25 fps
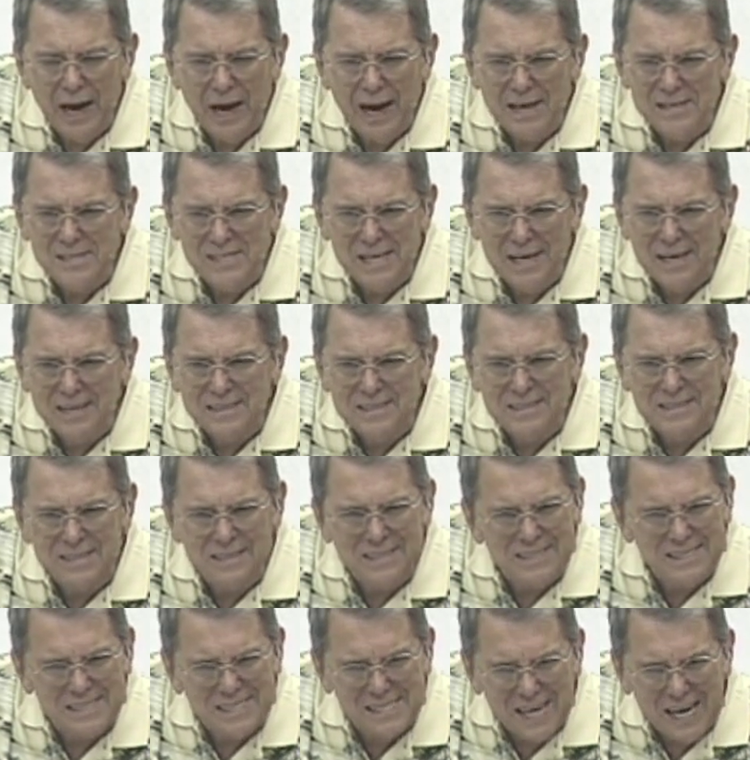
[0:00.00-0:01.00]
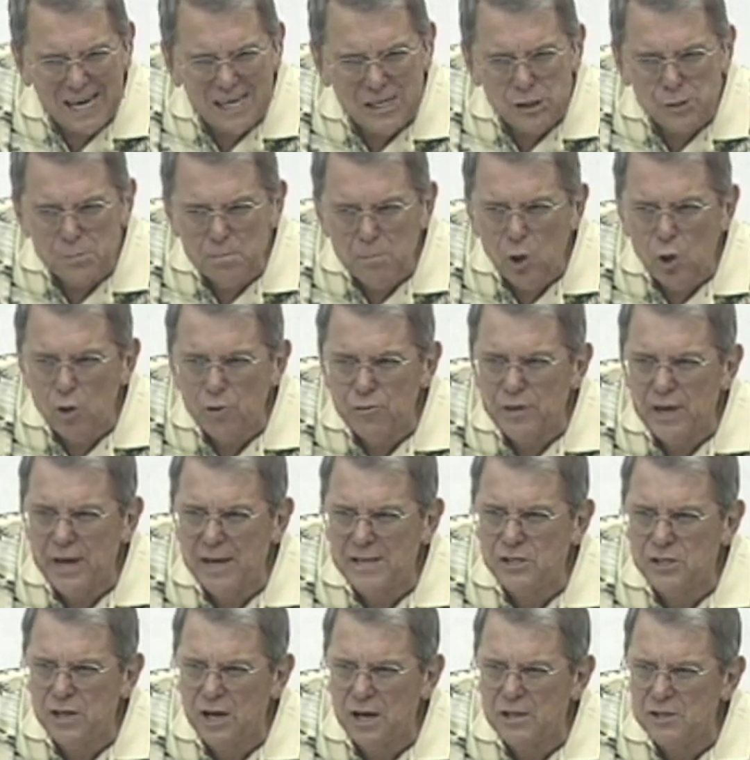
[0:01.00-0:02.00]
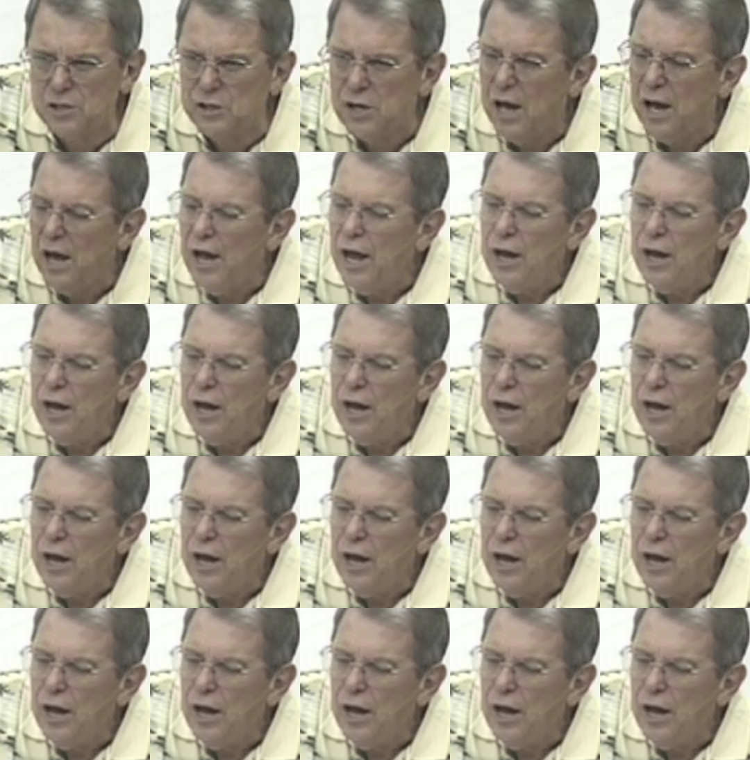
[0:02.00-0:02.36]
Isaiah, say smooth things to us.